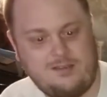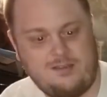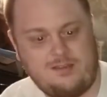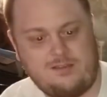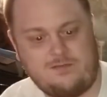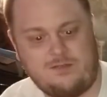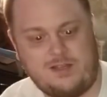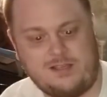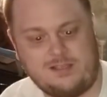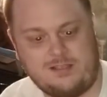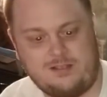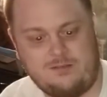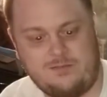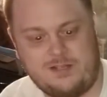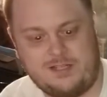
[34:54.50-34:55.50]
This one has a
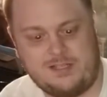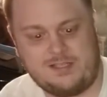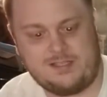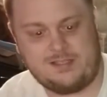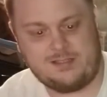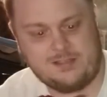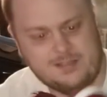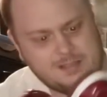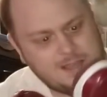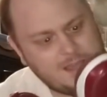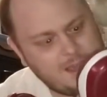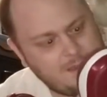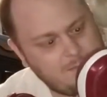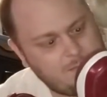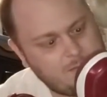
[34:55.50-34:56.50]
little bit of
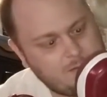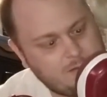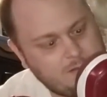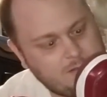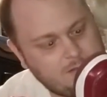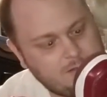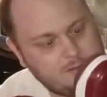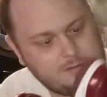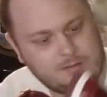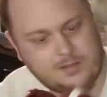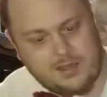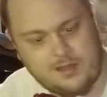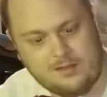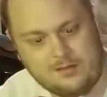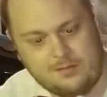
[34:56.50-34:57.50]
tape. Yeah,
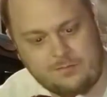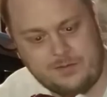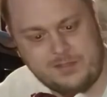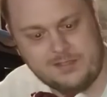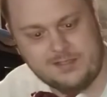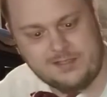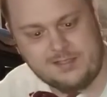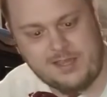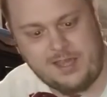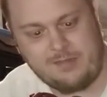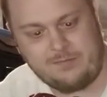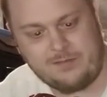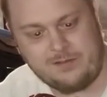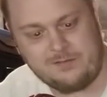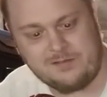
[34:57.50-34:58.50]
a little piece of tape
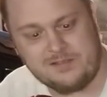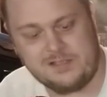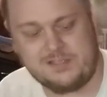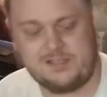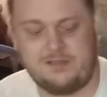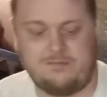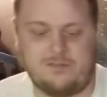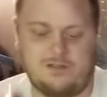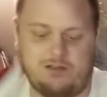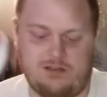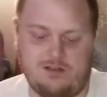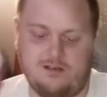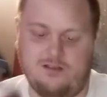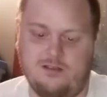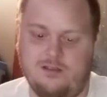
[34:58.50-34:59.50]
he must have stepped
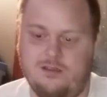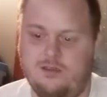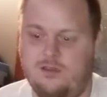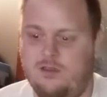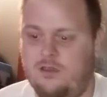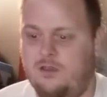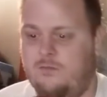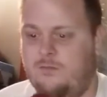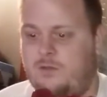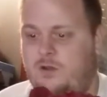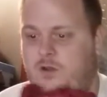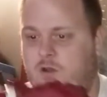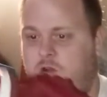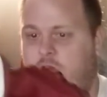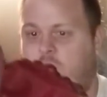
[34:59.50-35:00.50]
on. But,
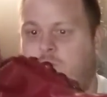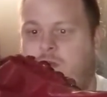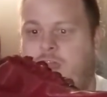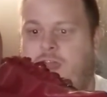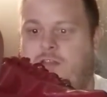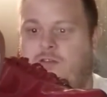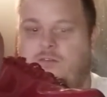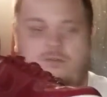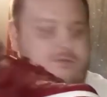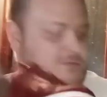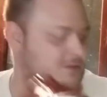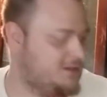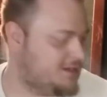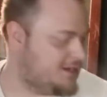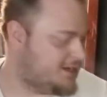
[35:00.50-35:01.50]
oh, man, those are
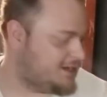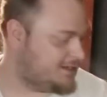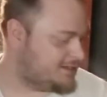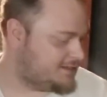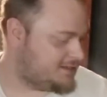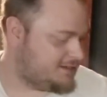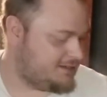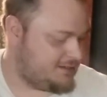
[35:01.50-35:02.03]
really nice.